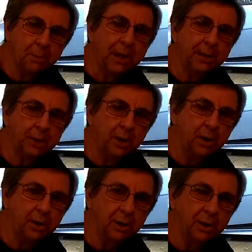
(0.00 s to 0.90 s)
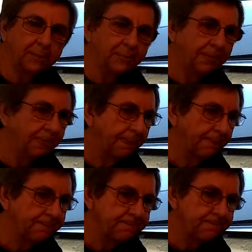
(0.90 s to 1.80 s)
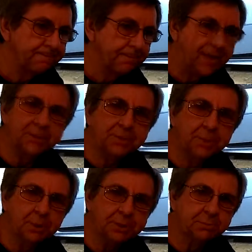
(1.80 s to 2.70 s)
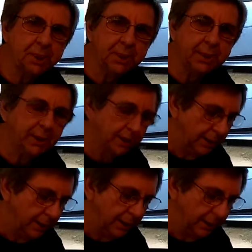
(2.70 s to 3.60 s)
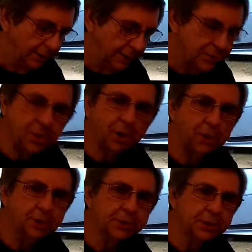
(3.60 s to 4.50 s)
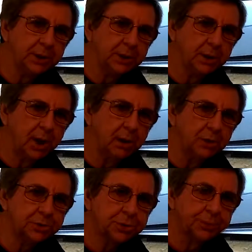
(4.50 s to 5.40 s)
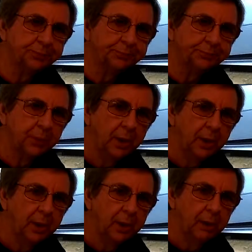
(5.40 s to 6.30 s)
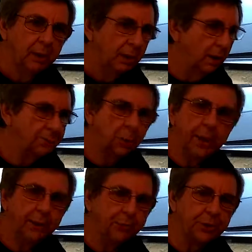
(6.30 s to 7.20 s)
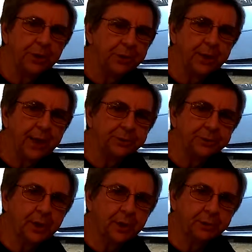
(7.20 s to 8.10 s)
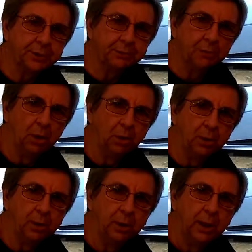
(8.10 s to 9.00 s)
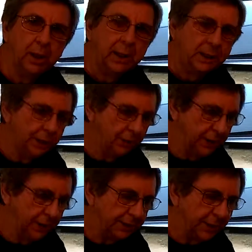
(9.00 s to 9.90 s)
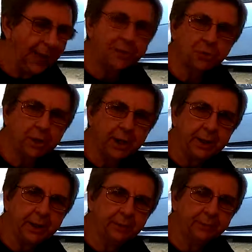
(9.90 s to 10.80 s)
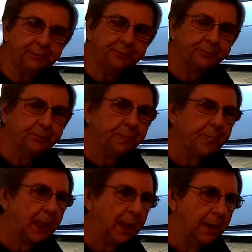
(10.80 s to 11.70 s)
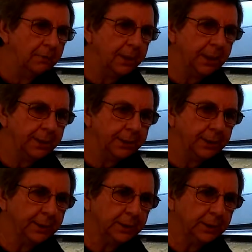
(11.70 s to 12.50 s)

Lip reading: main car, that's too much money. These cars cost up to around $30,000 and more. You get a tax credit on them, but